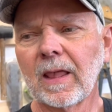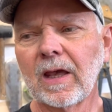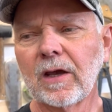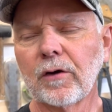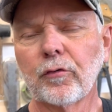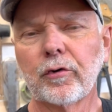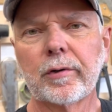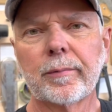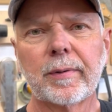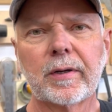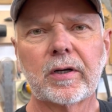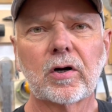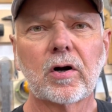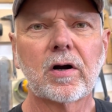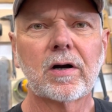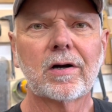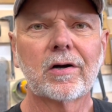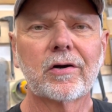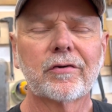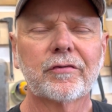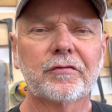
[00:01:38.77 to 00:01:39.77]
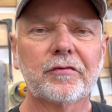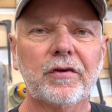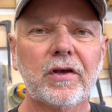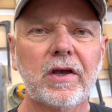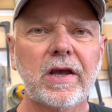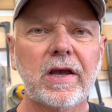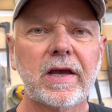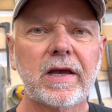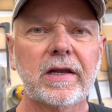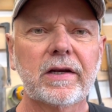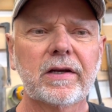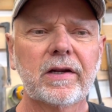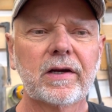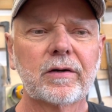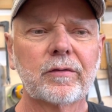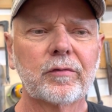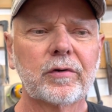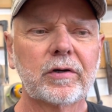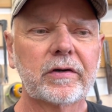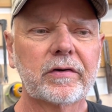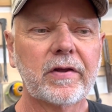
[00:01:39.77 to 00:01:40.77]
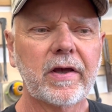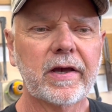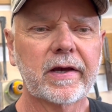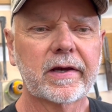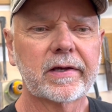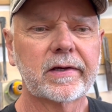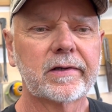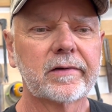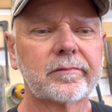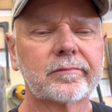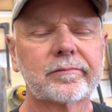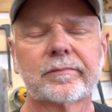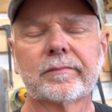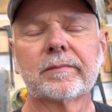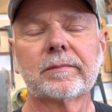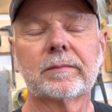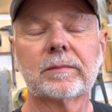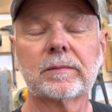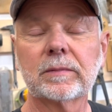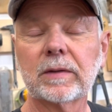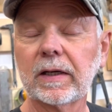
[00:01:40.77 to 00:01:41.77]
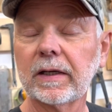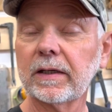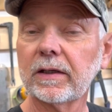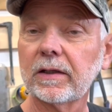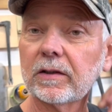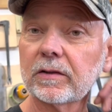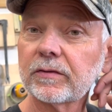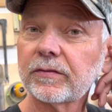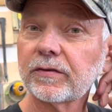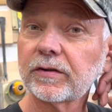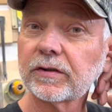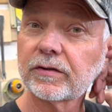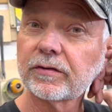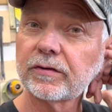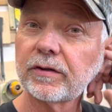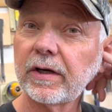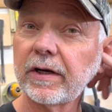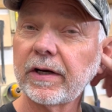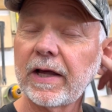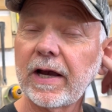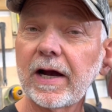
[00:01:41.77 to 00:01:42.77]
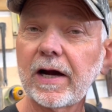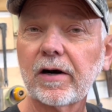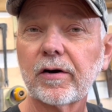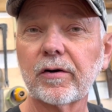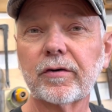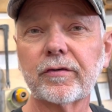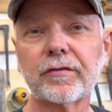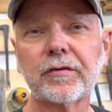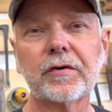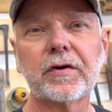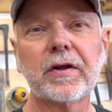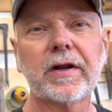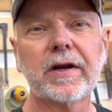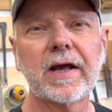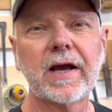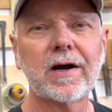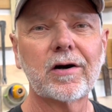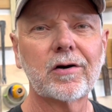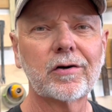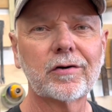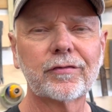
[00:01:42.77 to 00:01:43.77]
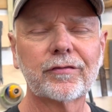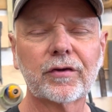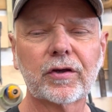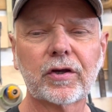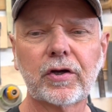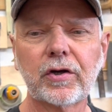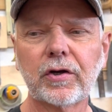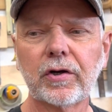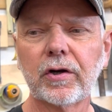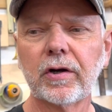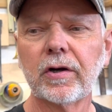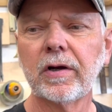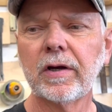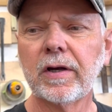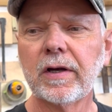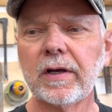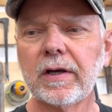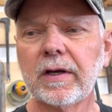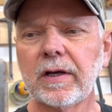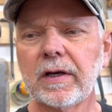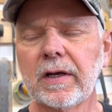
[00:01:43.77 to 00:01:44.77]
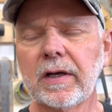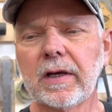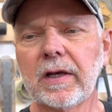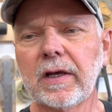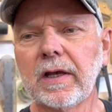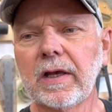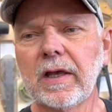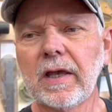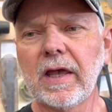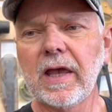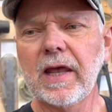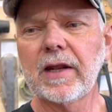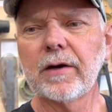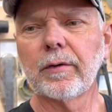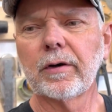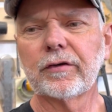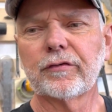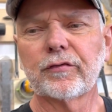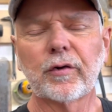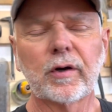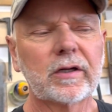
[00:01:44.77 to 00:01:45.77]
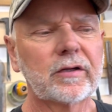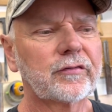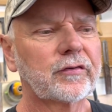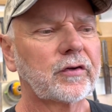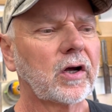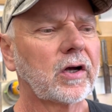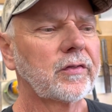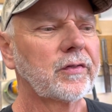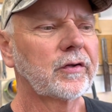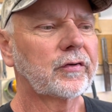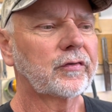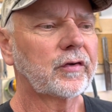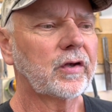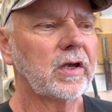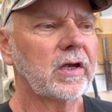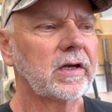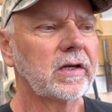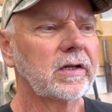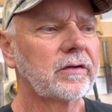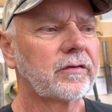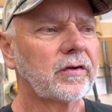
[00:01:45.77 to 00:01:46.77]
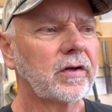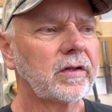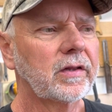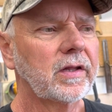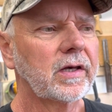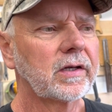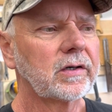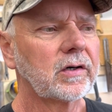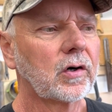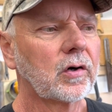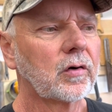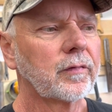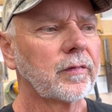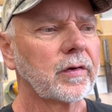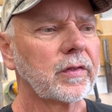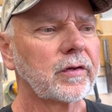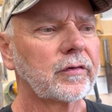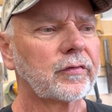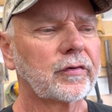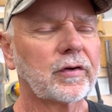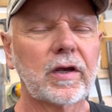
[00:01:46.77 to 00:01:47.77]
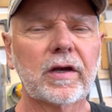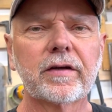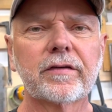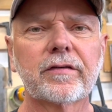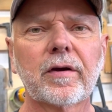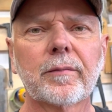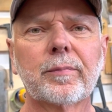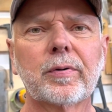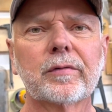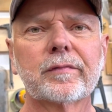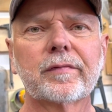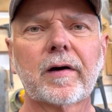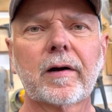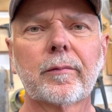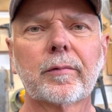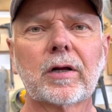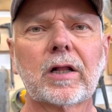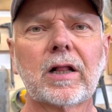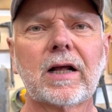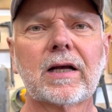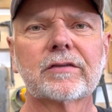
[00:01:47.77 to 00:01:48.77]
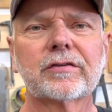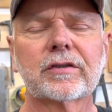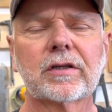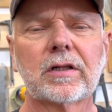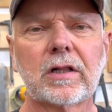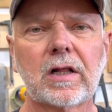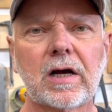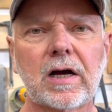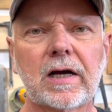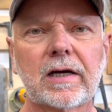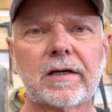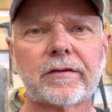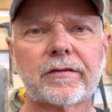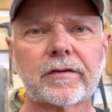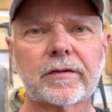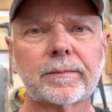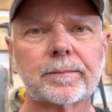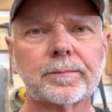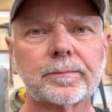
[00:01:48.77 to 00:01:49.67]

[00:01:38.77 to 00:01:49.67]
would have been harder to sand and it would have taken, I don't know, six or eight hours or 10 hours to cure. Anyway, so I installed the skids and then over the skids, I put fiberglass cloth